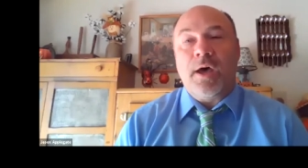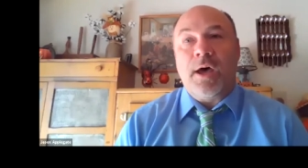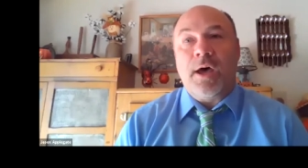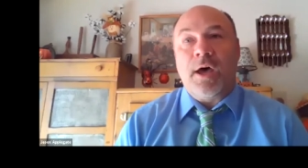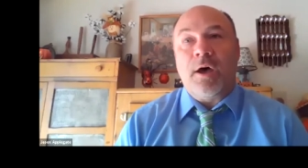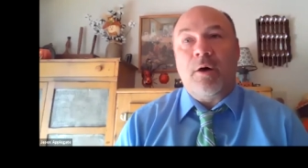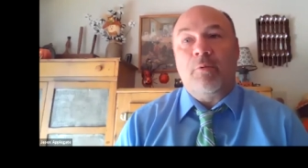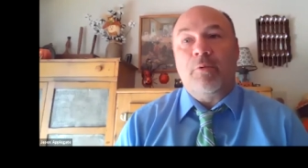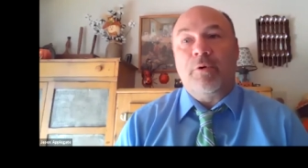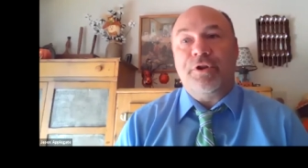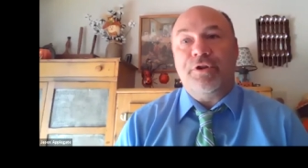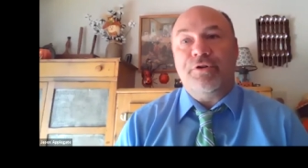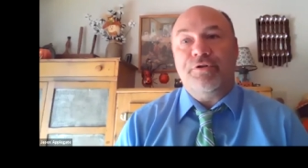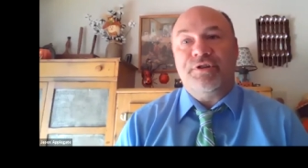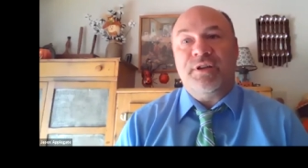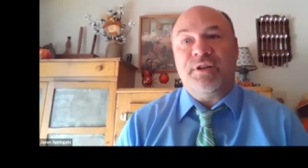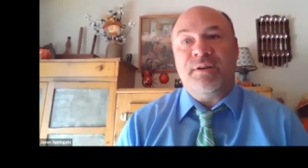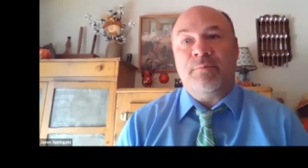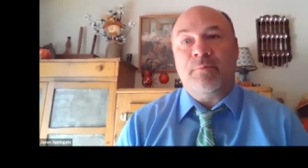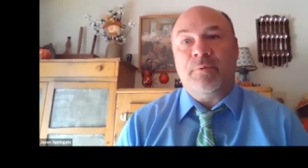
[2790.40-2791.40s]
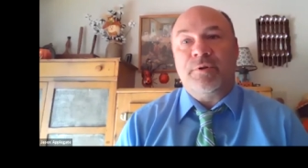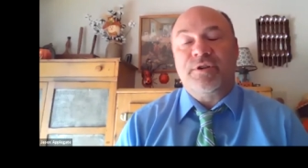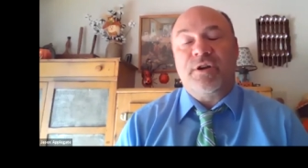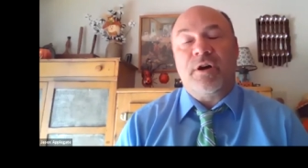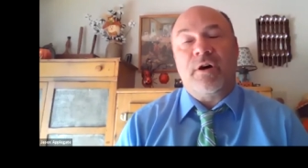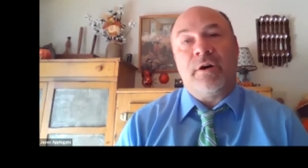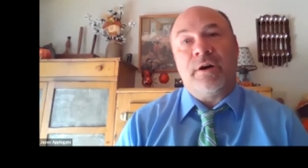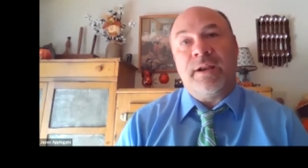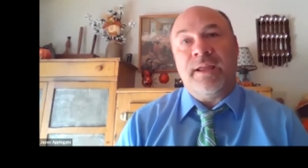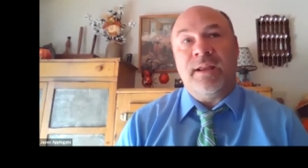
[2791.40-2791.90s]
Uh, we're using what's
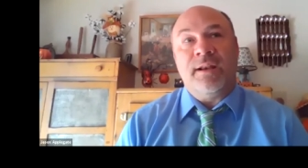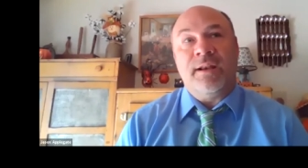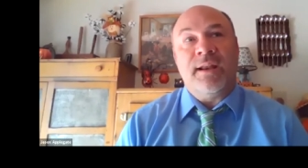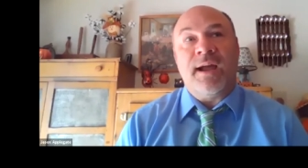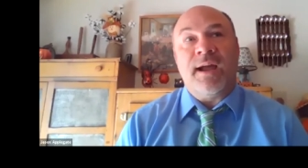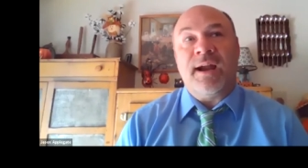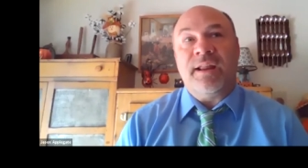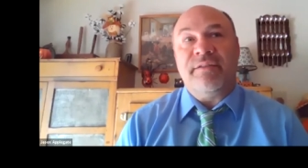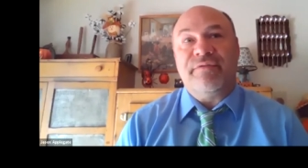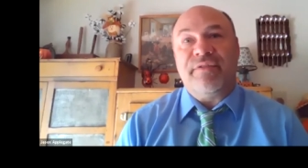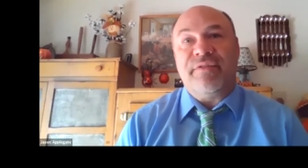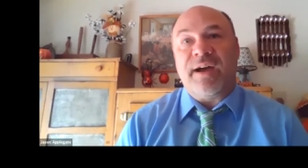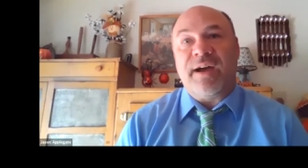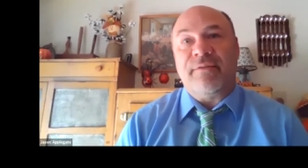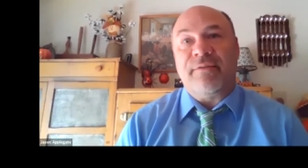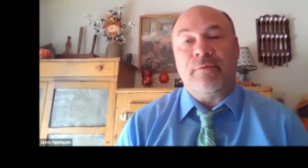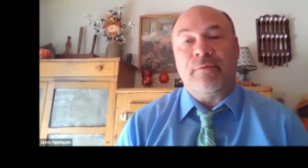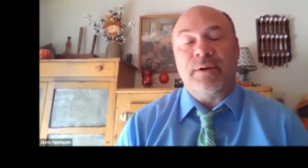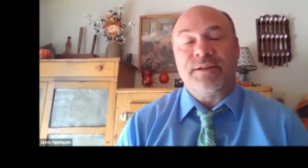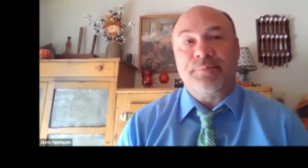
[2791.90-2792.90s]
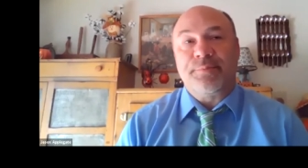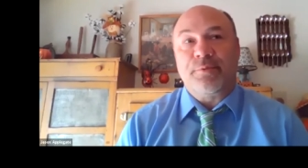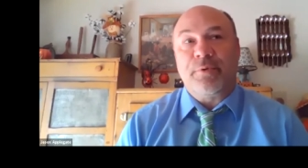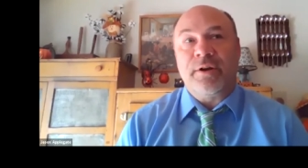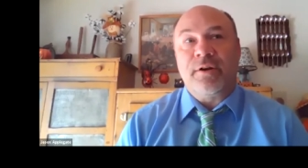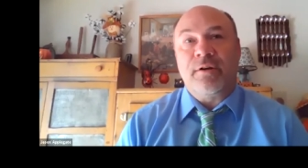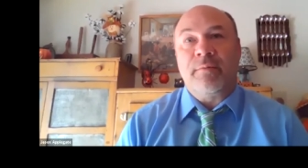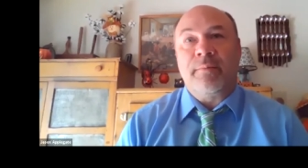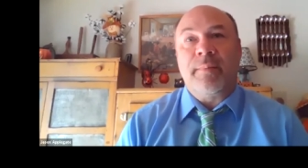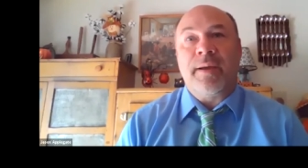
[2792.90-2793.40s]
called an N95
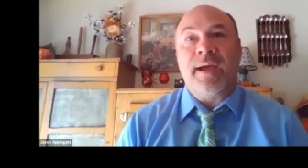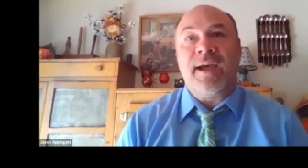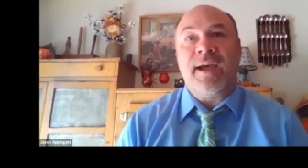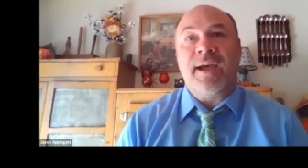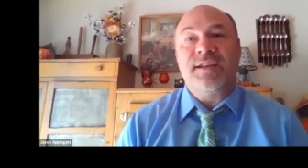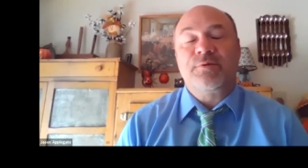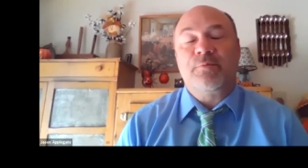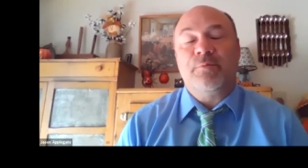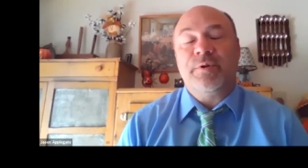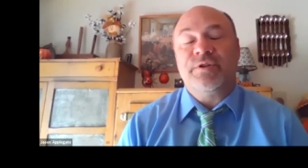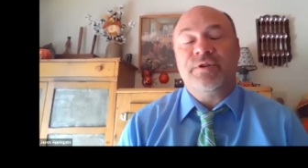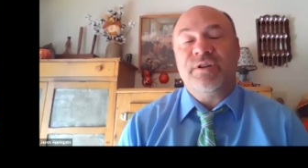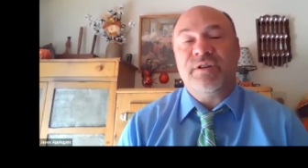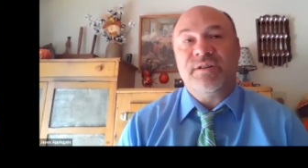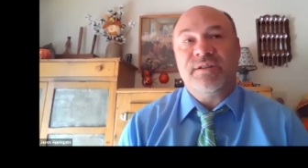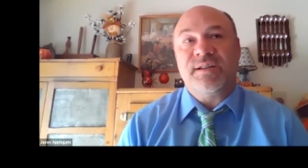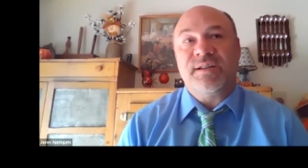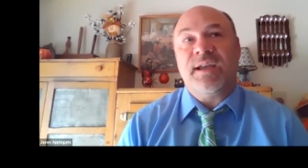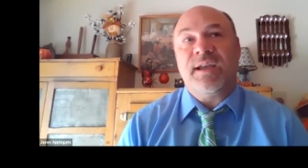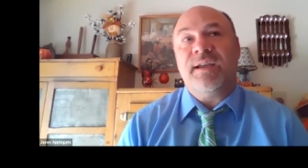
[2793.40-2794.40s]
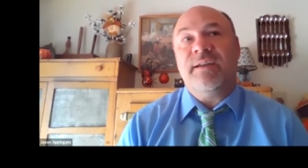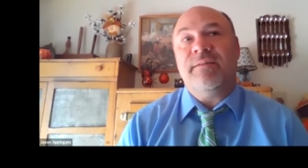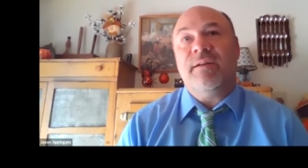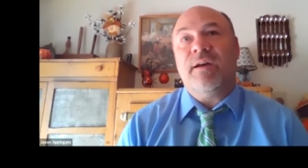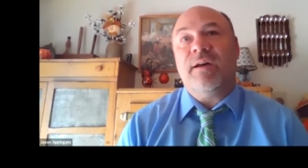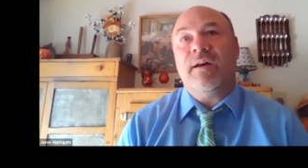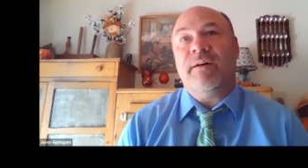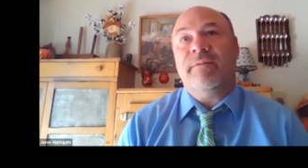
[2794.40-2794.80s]
respirator mask, which is a,